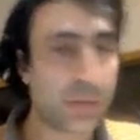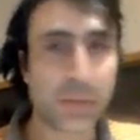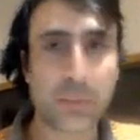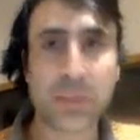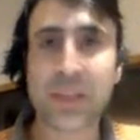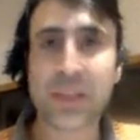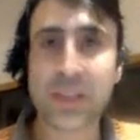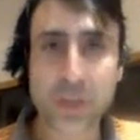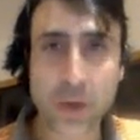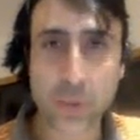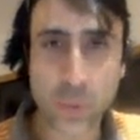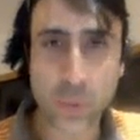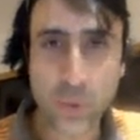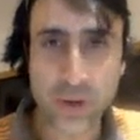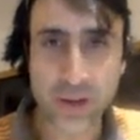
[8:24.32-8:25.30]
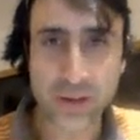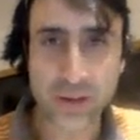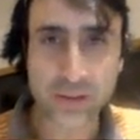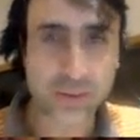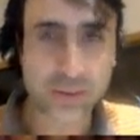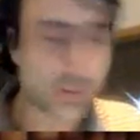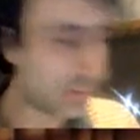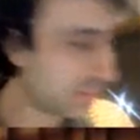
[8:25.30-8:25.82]
But there's no order.
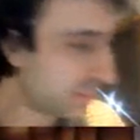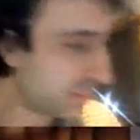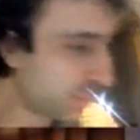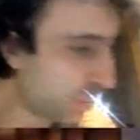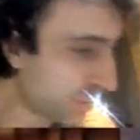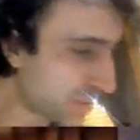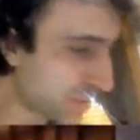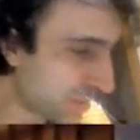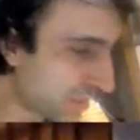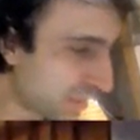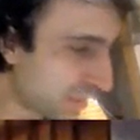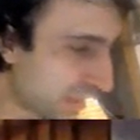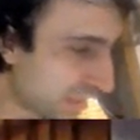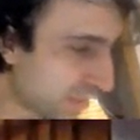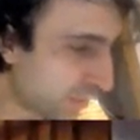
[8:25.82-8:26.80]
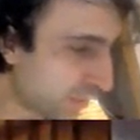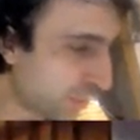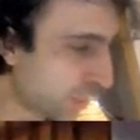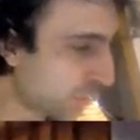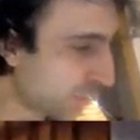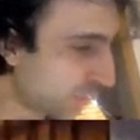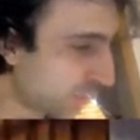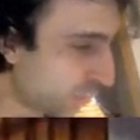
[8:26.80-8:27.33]
What says that's the
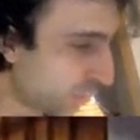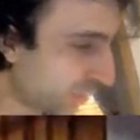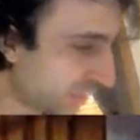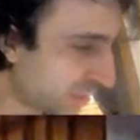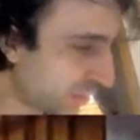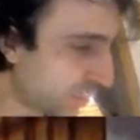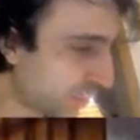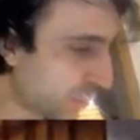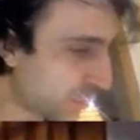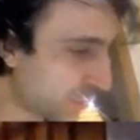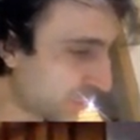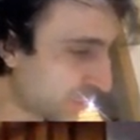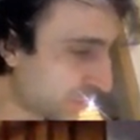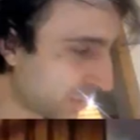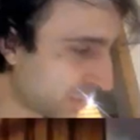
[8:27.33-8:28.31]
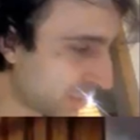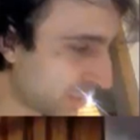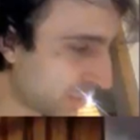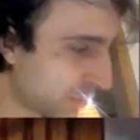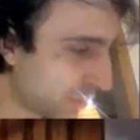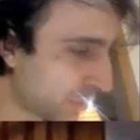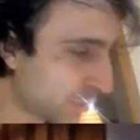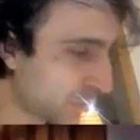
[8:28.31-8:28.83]
first one, or that's the first one, or that's the
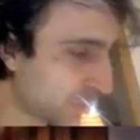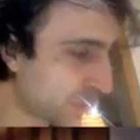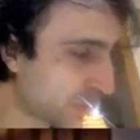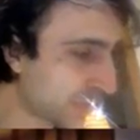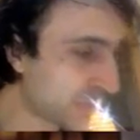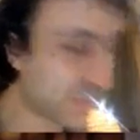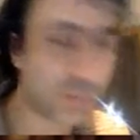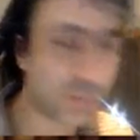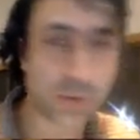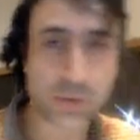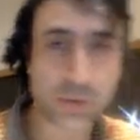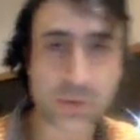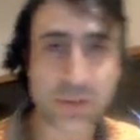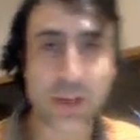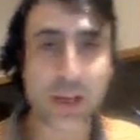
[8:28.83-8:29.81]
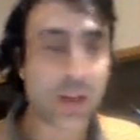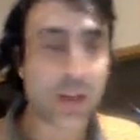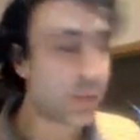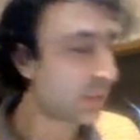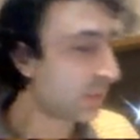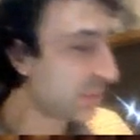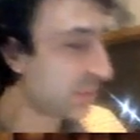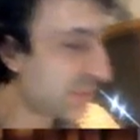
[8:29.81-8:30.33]
first one, or that's the first one?
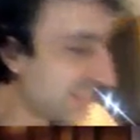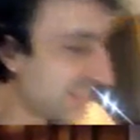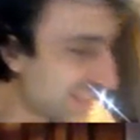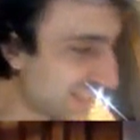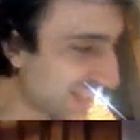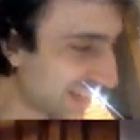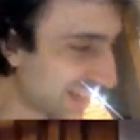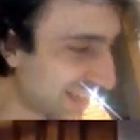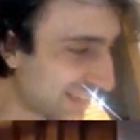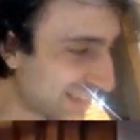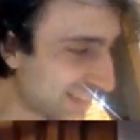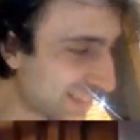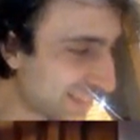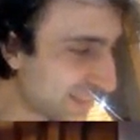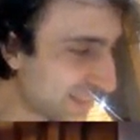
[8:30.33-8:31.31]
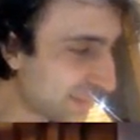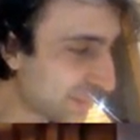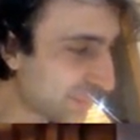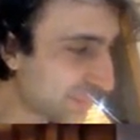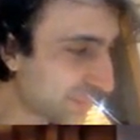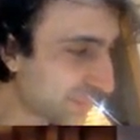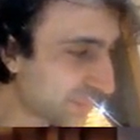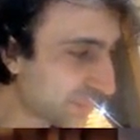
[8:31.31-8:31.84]
So in this case,
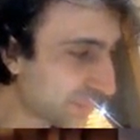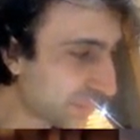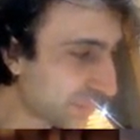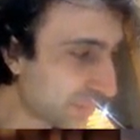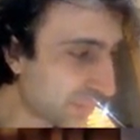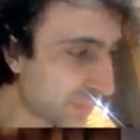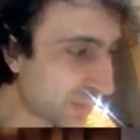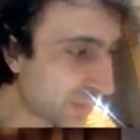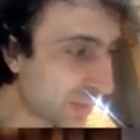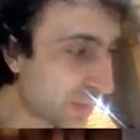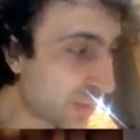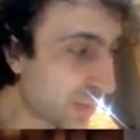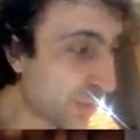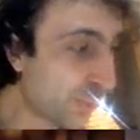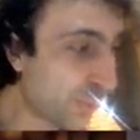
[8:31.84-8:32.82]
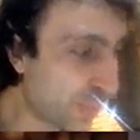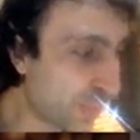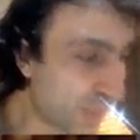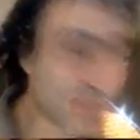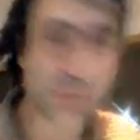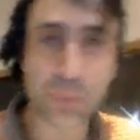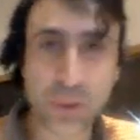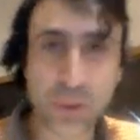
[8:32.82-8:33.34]
the
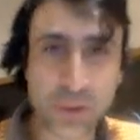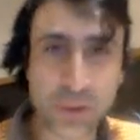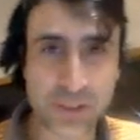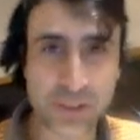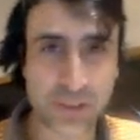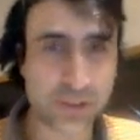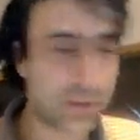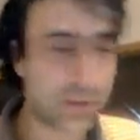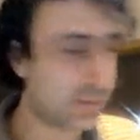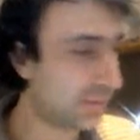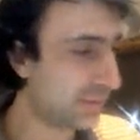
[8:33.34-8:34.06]
first person,